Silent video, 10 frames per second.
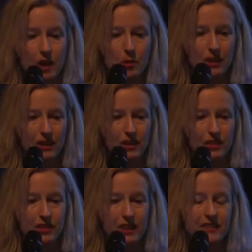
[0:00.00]

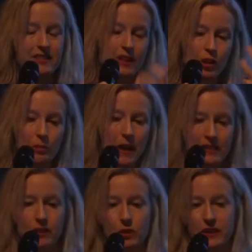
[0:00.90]
because it's still
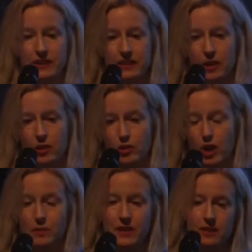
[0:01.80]
messing with these
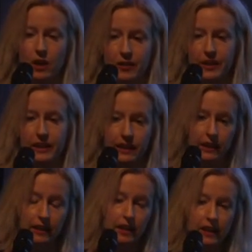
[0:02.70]
stereotypes it's not
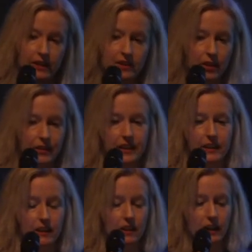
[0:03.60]
thinking it's not
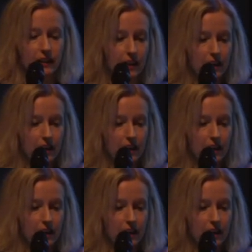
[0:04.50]
thinking like